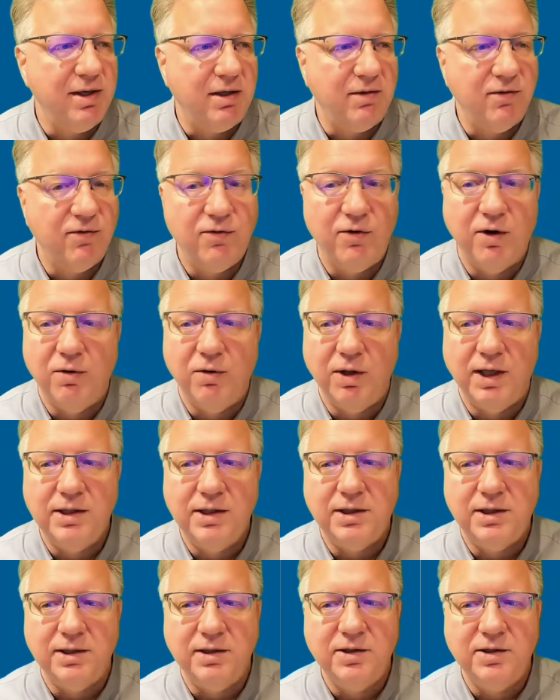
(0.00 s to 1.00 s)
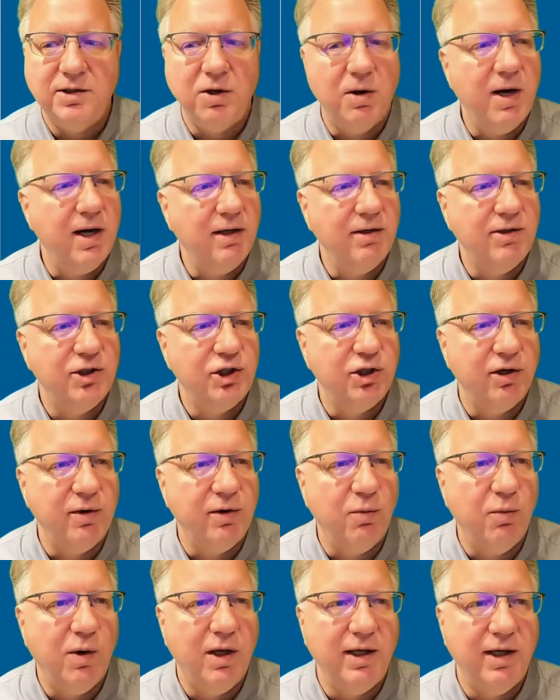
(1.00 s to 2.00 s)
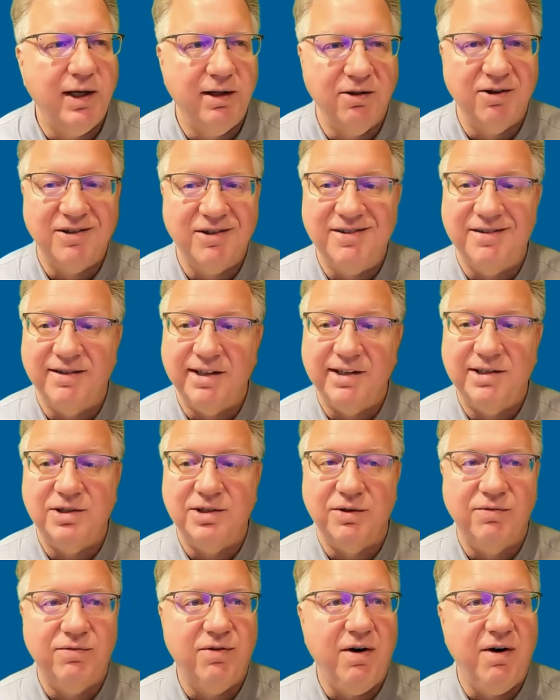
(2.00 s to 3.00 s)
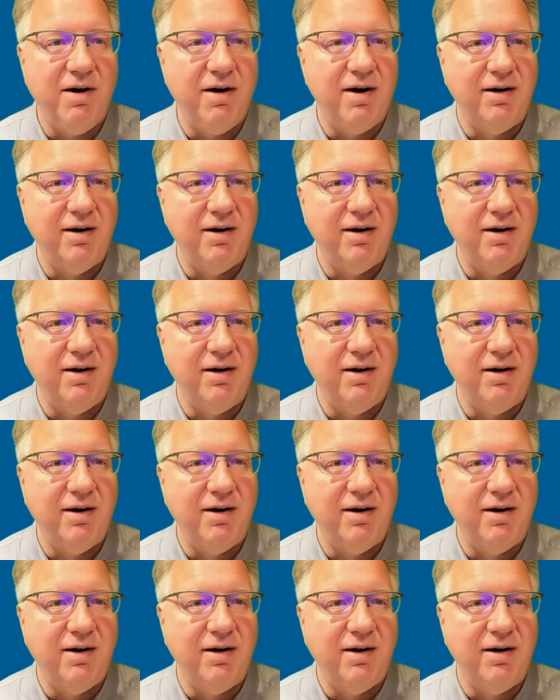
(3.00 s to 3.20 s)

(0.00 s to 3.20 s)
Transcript: So let's go ahead and show you what it looks like so far.